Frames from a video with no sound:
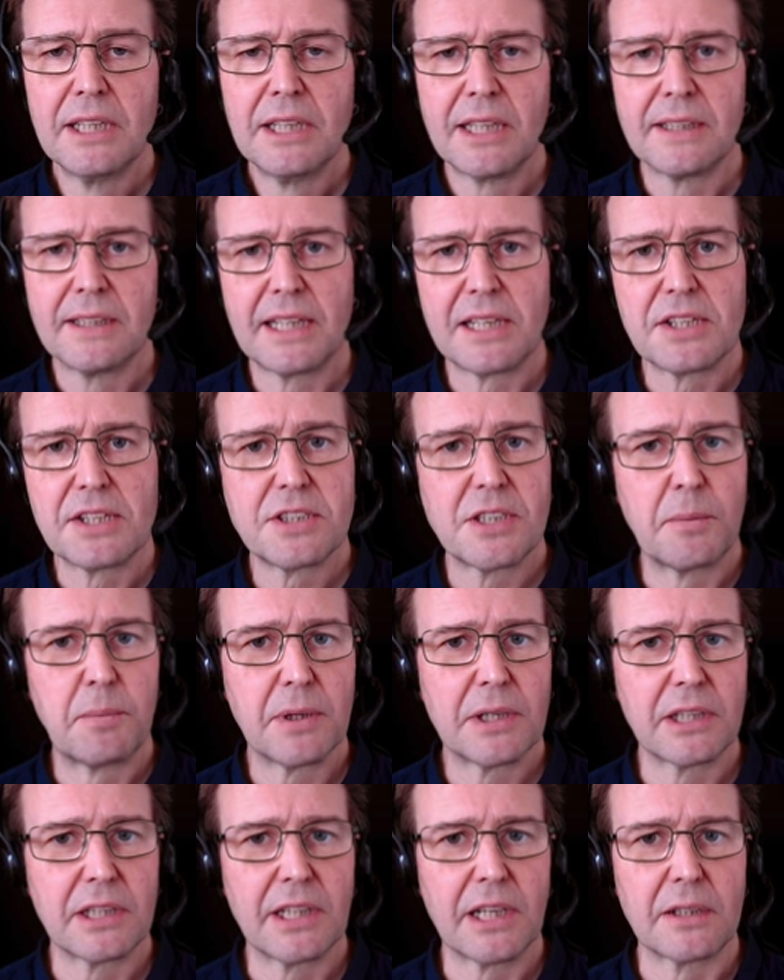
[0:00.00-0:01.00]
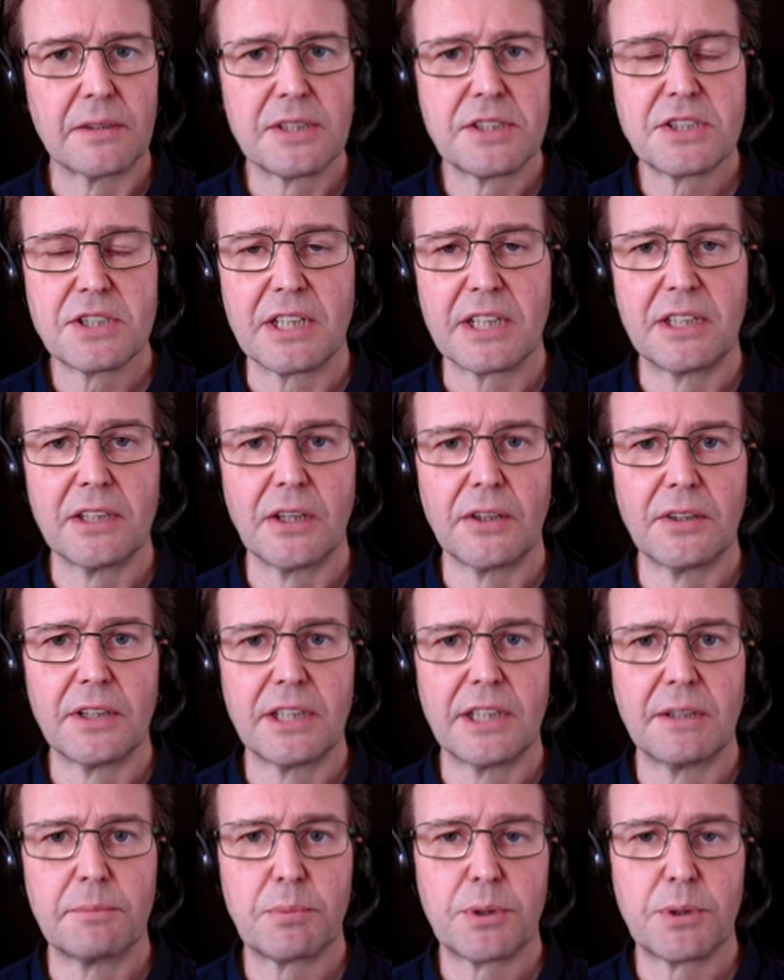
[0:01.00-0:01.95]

and that is typically only seen on the